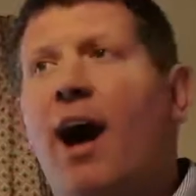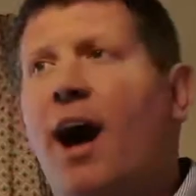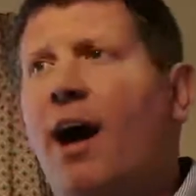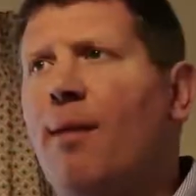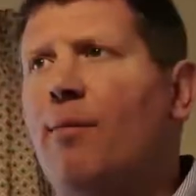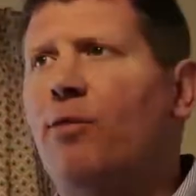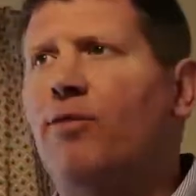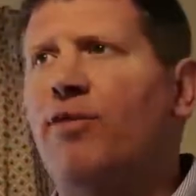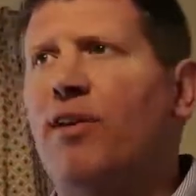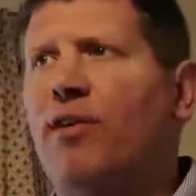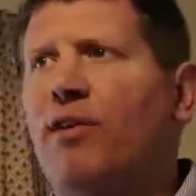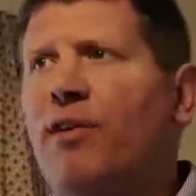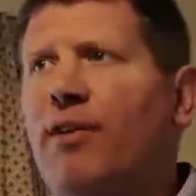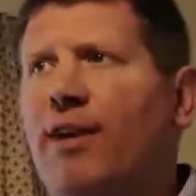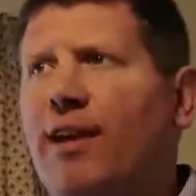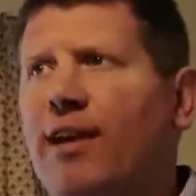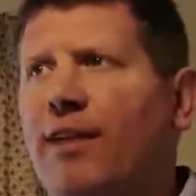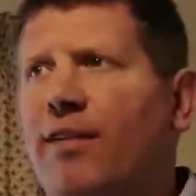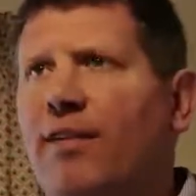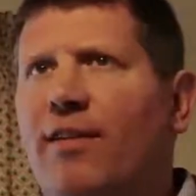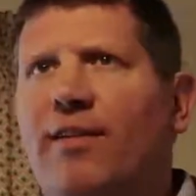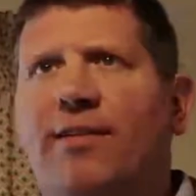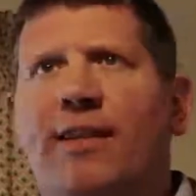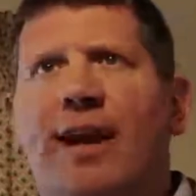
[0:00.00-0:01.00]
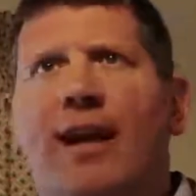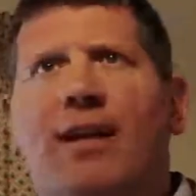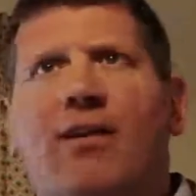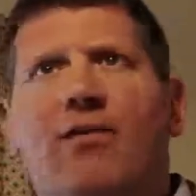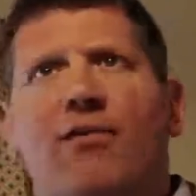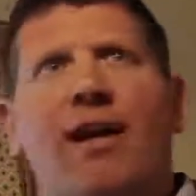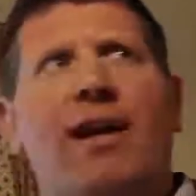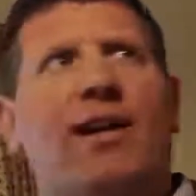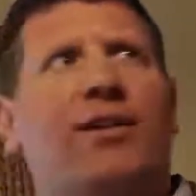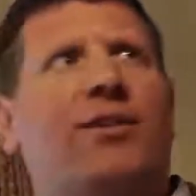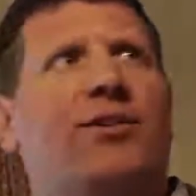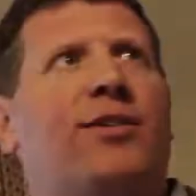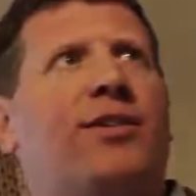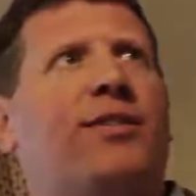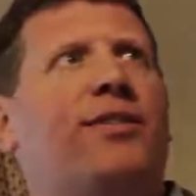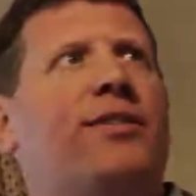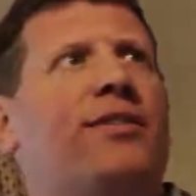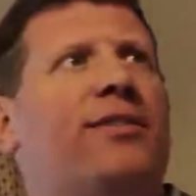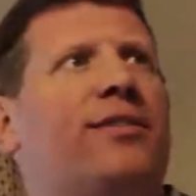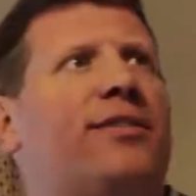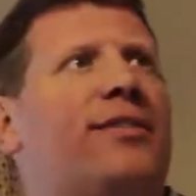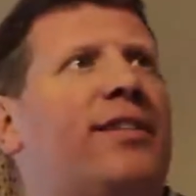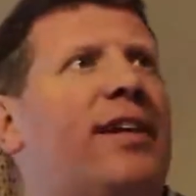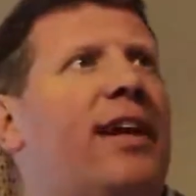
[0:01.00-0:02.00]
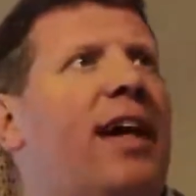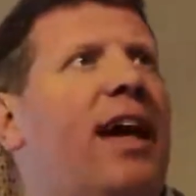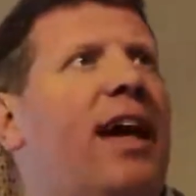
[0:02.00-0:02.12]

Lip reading: I'm also looking at the decorations